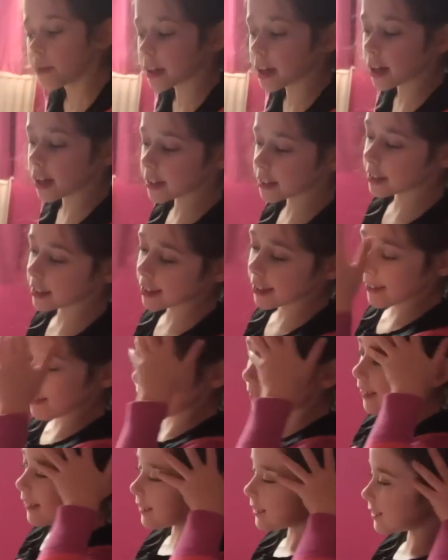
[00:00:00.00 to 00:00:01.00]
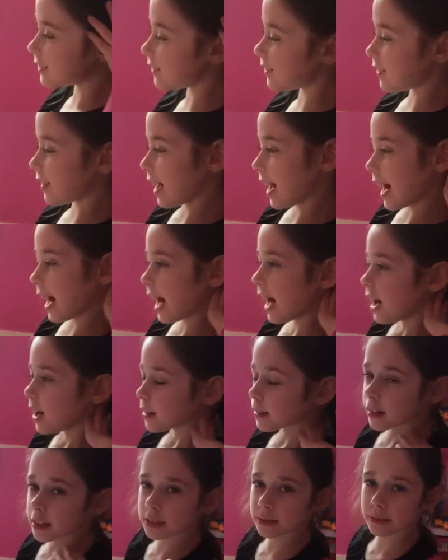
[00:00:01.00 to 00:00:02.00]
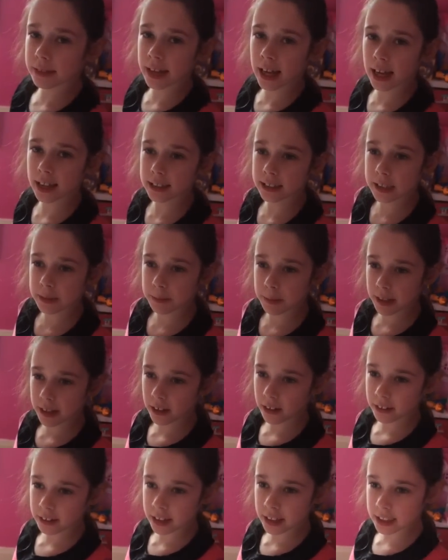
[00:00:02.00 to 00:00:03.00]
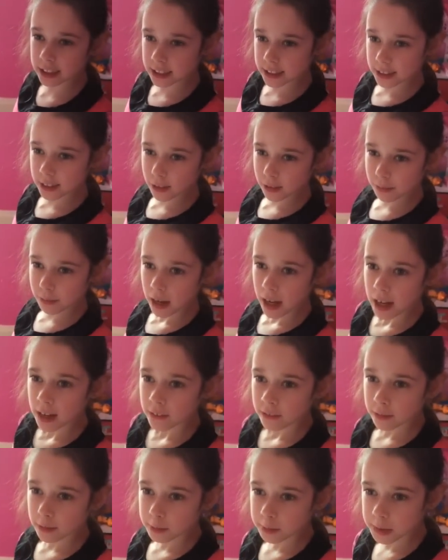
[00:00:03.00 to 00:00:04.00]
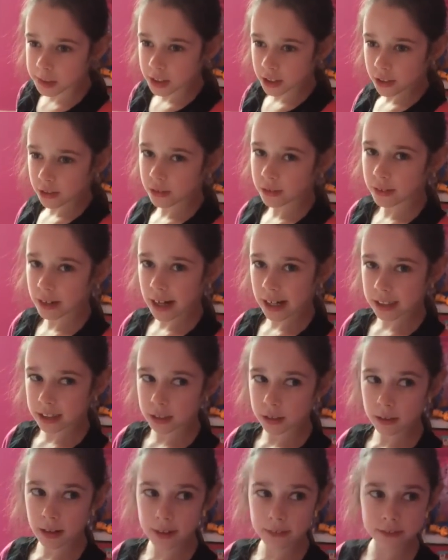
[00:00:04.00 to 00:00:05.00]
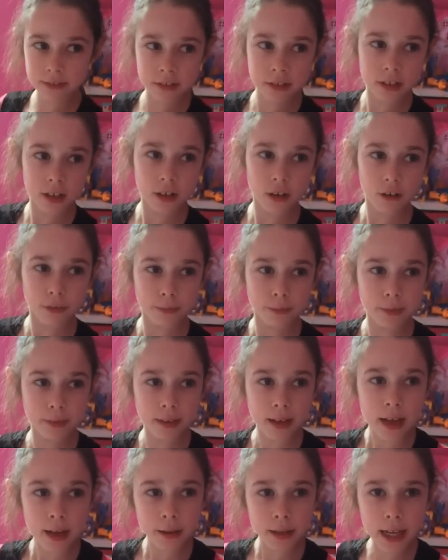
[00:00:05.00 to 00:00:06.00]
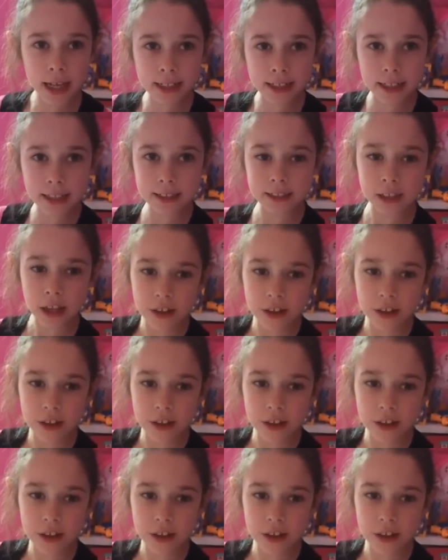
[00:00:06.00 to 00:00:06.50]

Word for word: We're going to the fun fair because we had to pick our kids up from school at 12 o'clock and it's